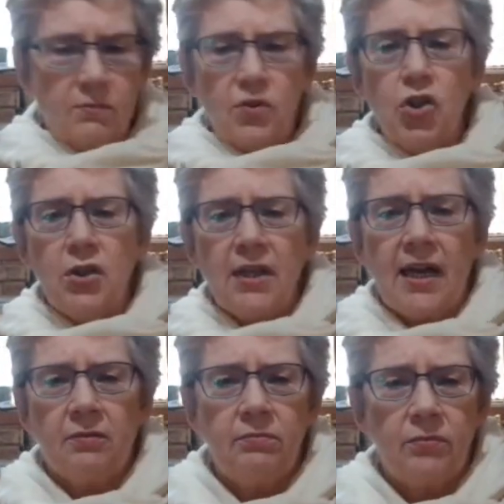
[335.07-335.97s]
tuna
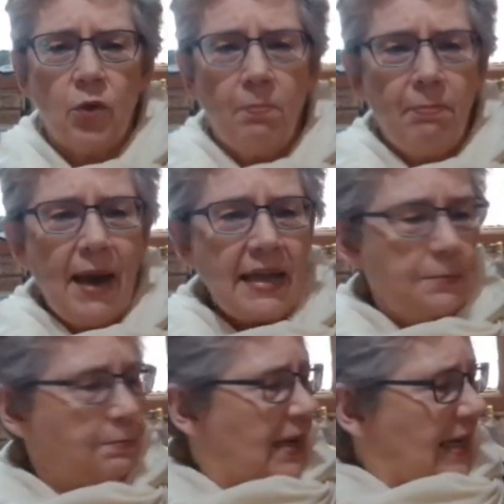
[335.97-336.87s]
or
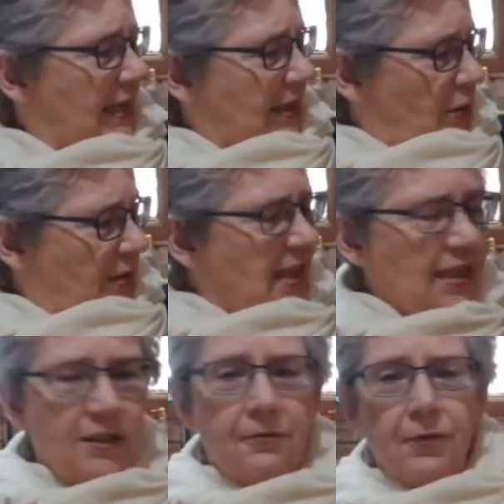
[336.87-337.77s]
baked beans or
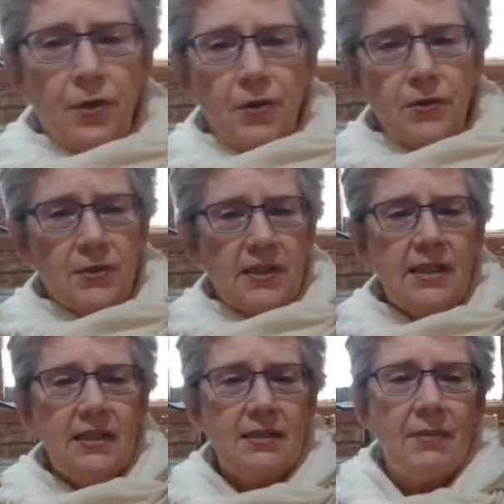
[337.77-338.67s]
tinned fruit or
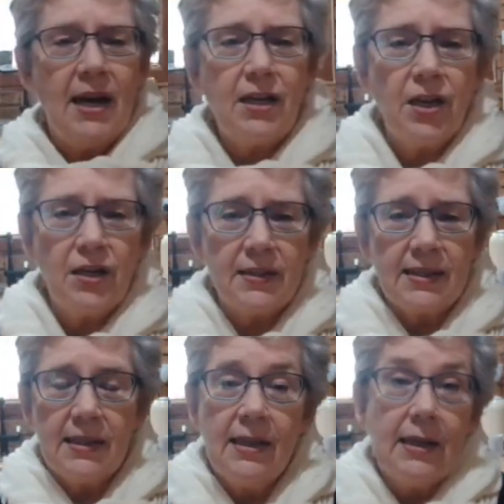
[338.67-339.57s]
tinned
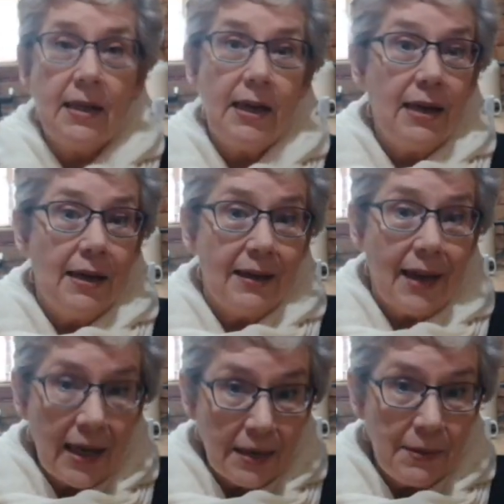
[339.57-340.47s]
tomatoes.
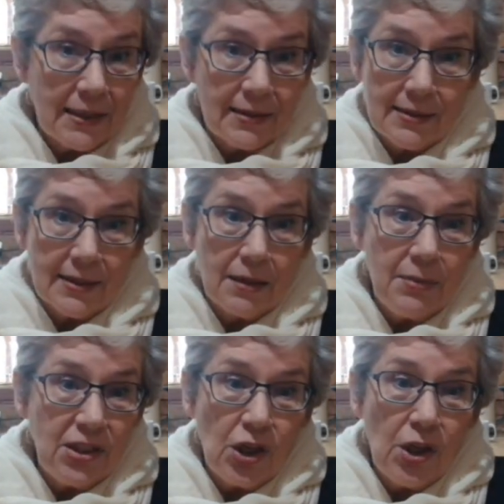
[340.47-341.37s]
Cake mixes can
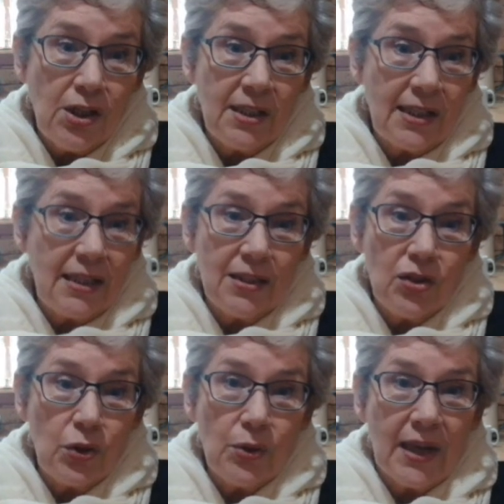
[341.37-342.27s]
be turned
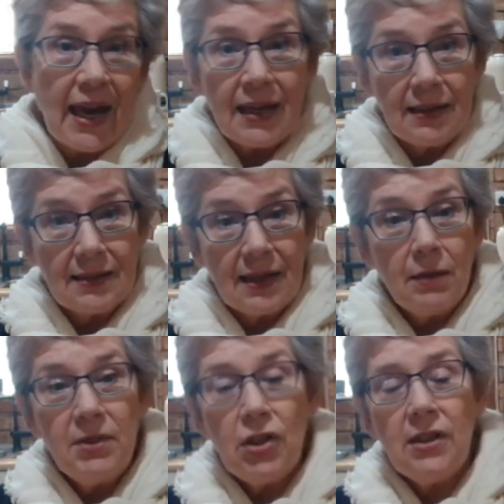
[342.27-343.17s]
into cakes. They
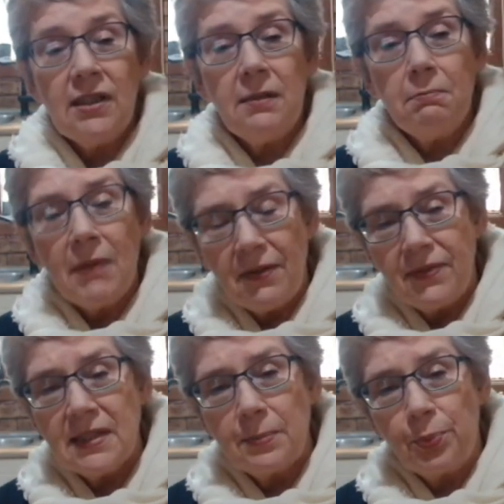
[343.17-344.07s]
can be turned into
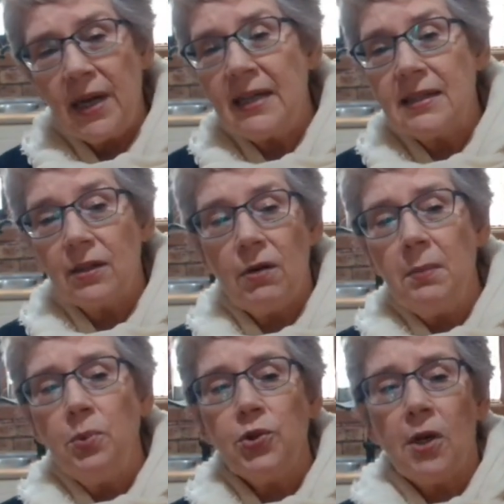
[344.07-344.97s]
muffins, breads,
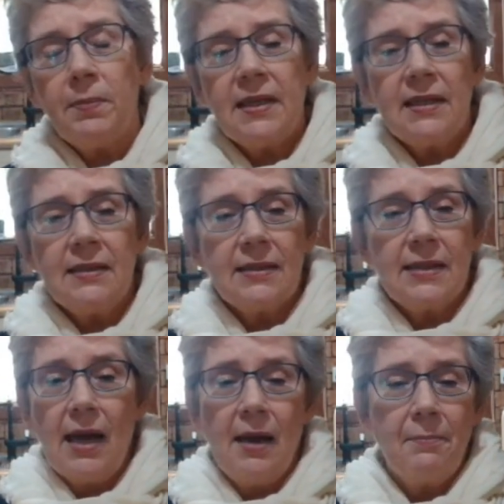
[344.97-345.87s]
crumble toppings,
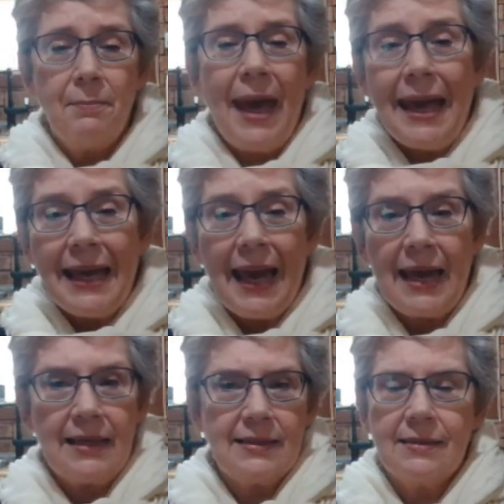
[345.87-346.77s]

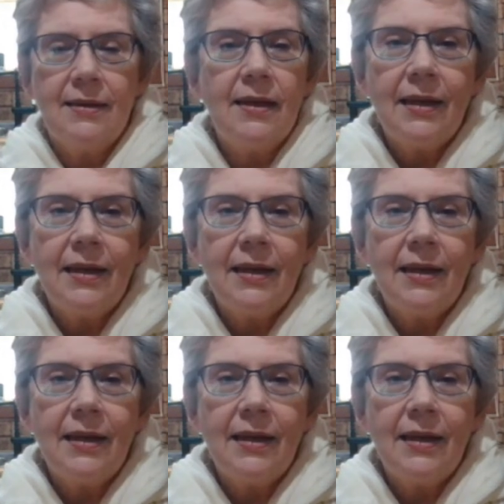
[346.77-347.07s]
pancakes.